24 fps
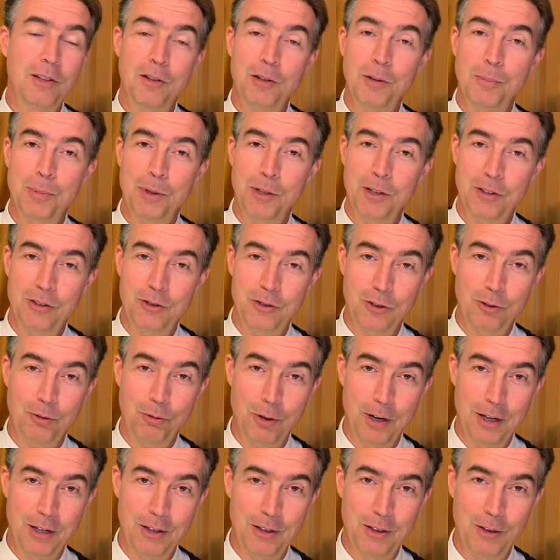you to put it to
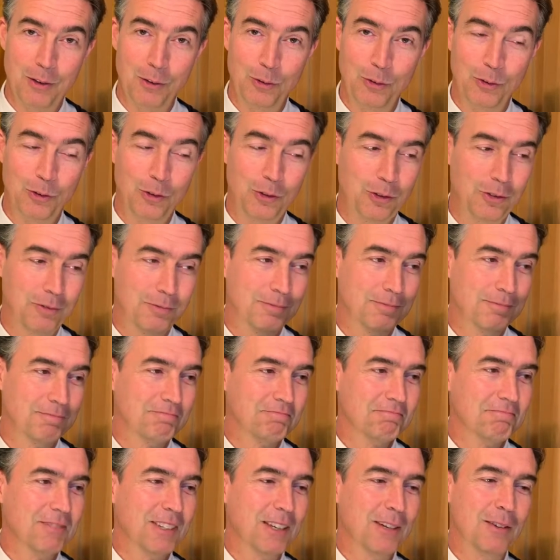great use."
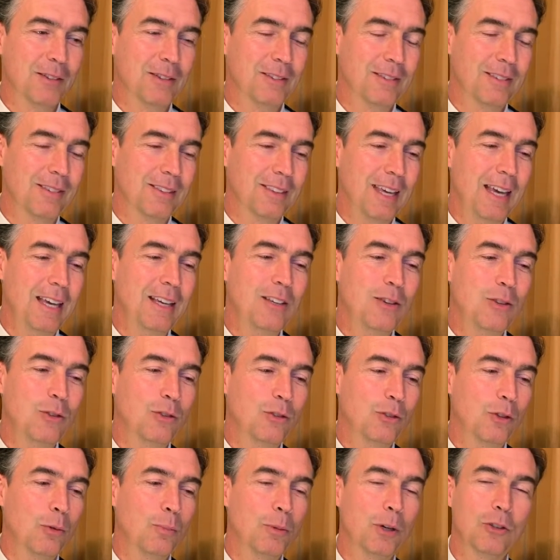Thank you
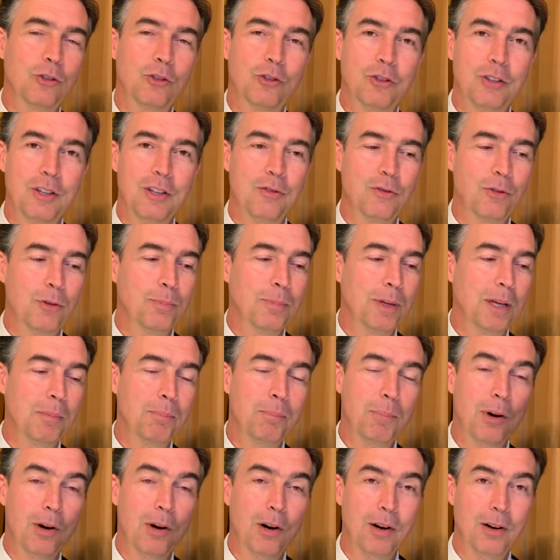so much, Steve, for being
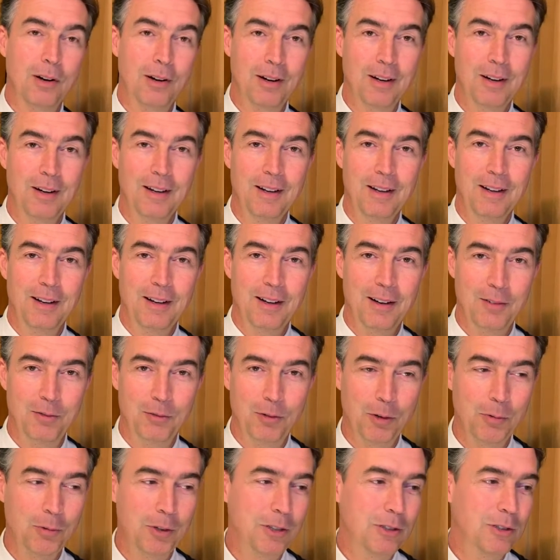part of
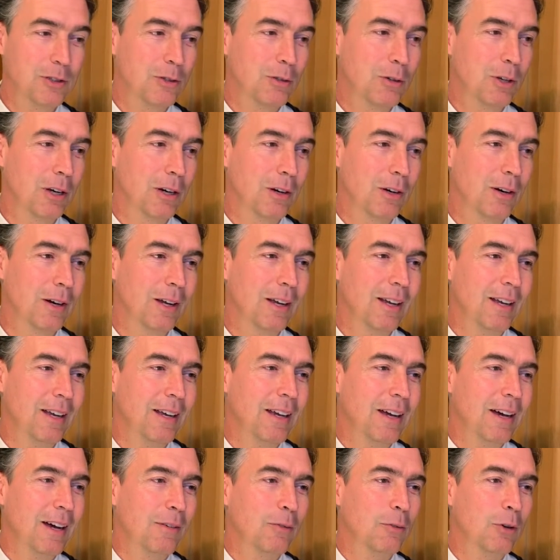what we do here.
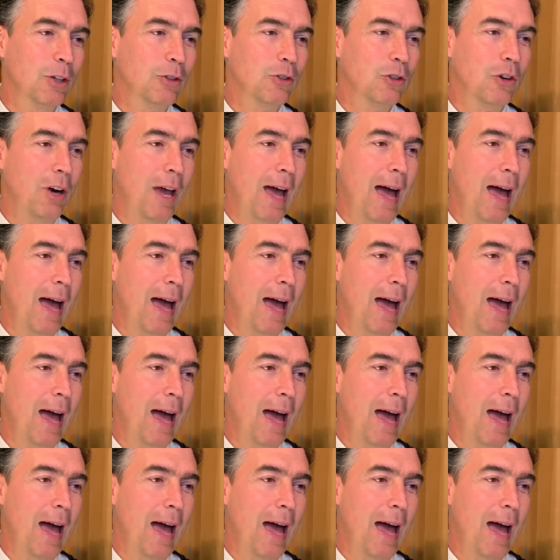Richard